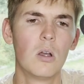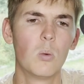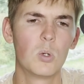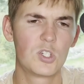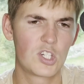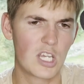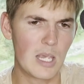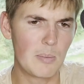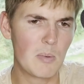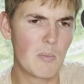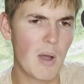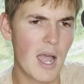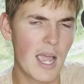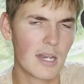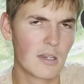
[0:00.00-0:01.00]
Which keep in
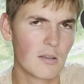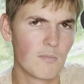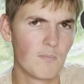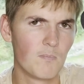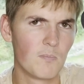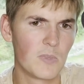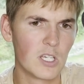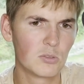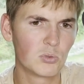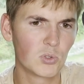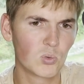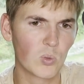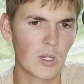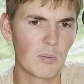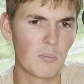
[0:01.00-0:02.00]
mind, this
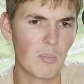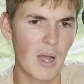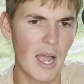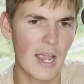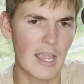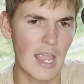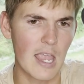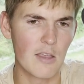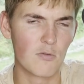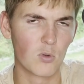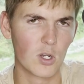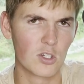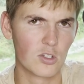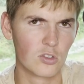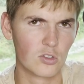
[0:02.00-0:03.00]
was written by a
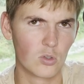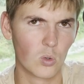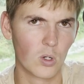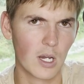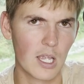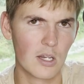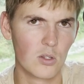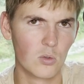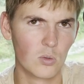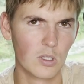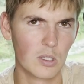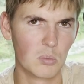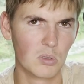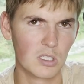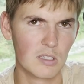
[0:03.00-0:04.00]
French historian who
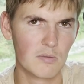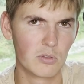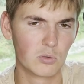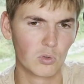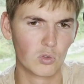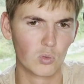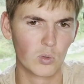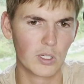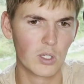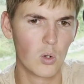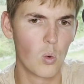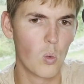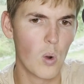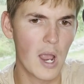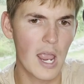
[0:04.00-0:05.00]
really believed this was
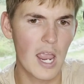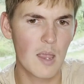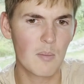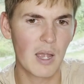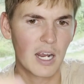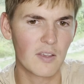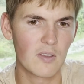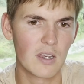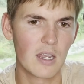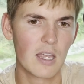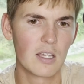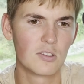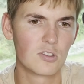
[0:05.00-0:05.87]
real way back in the day.